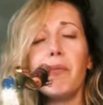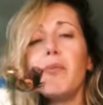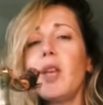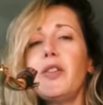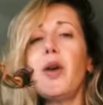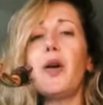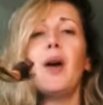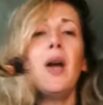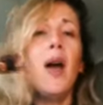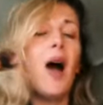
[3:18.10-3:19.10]
So,
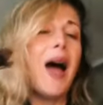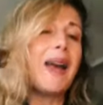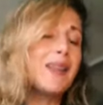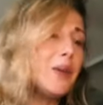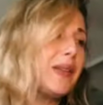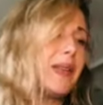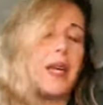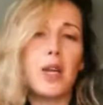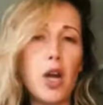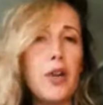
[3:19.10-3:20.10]
as I was
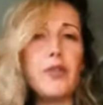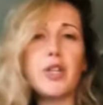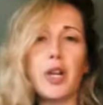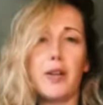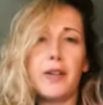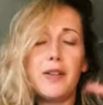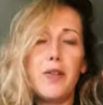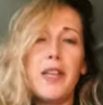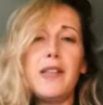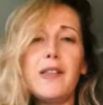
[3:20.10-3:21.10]
saying, overtones. So
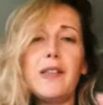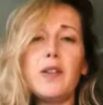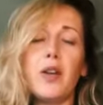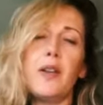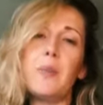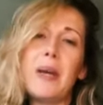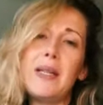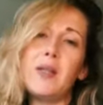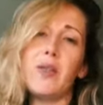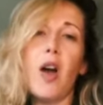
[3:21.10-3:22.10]
this is notes
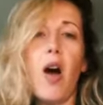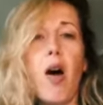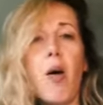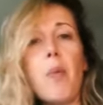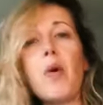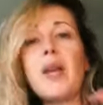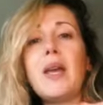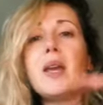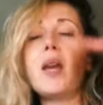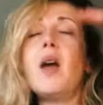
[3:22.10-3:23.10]
based on the
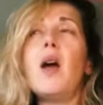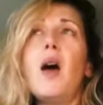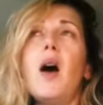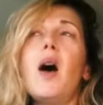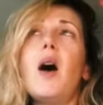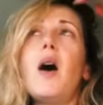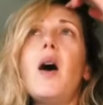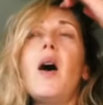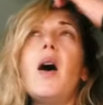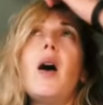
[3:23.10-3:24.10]
harmonic...
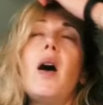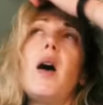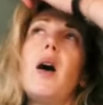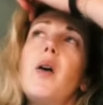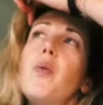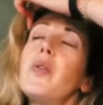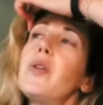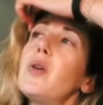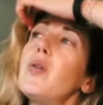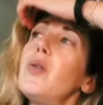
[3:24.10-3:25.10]
what's
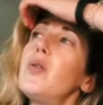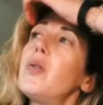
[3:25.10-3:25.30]
it called?